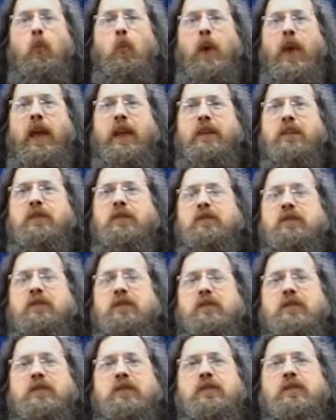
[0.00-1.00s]
When
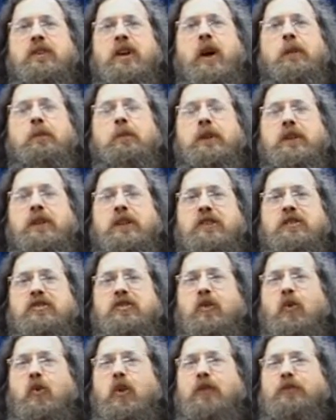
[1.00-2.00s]

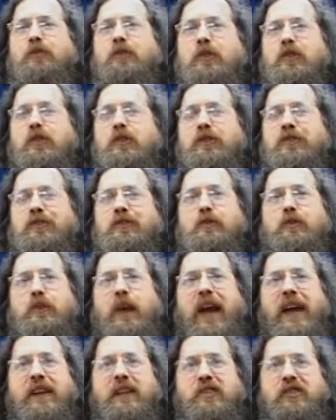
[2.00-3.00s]
companies offer
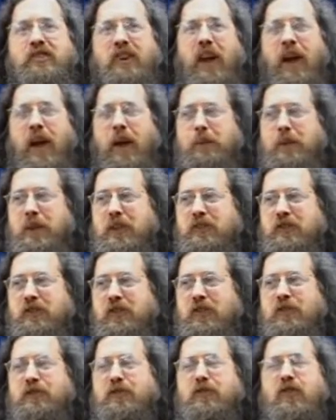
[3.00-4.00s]
gratis
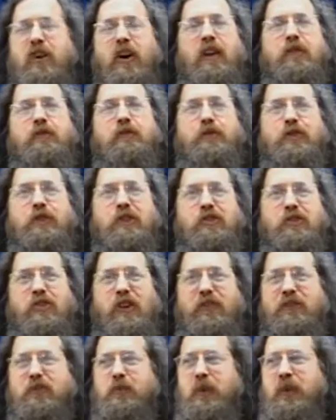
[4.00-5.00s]
copies of non-free
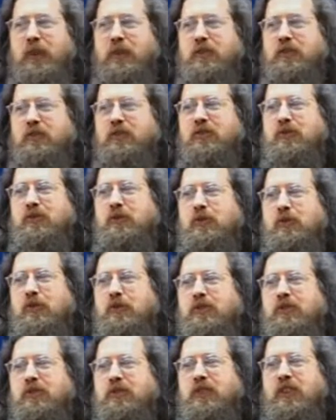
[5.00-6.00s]
software to
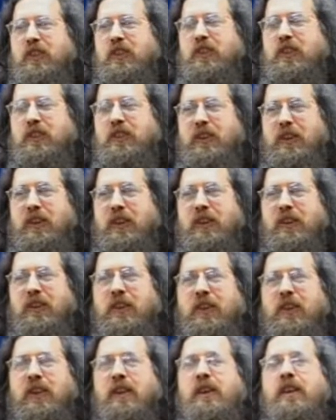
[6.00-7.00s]
schools in India,
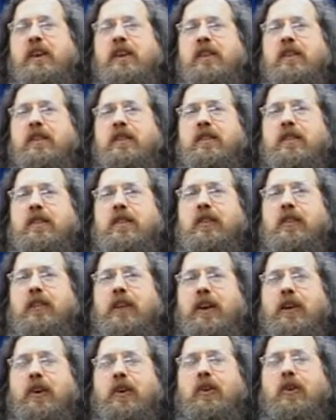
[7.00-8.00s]

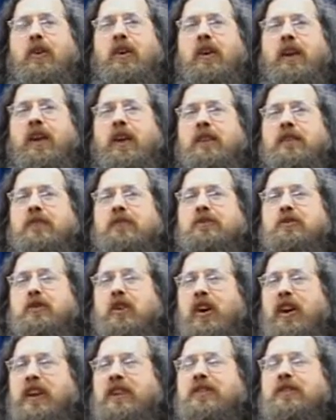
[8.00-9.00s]
they're
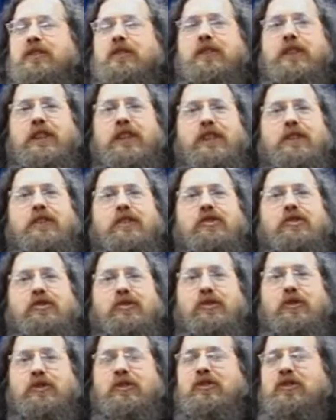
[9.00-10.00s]
trying to lead the
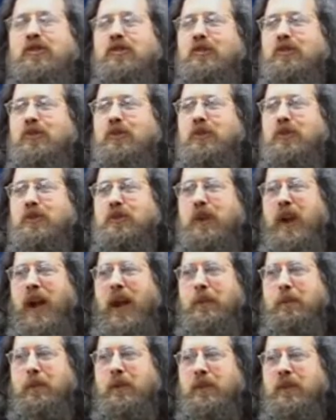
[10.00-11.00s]
students into a
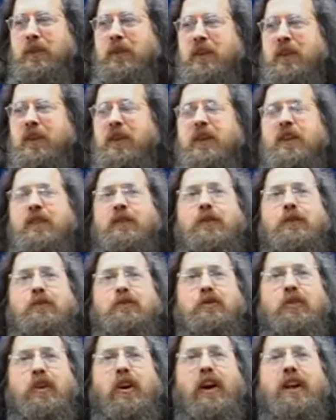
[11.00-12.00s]
trap. They're
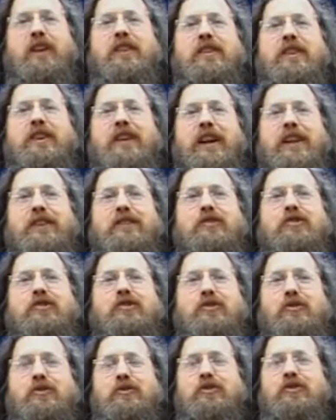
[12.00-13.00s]
trying to get the
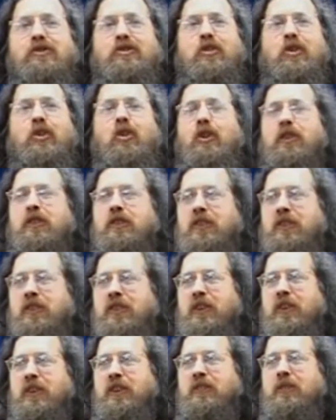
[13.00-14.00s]
students hooked
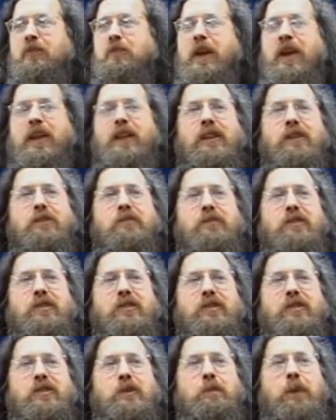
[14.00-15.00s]
to make
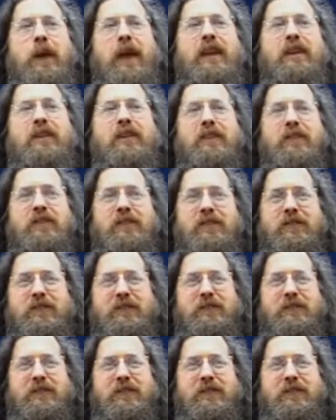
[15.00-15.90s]
them dependent.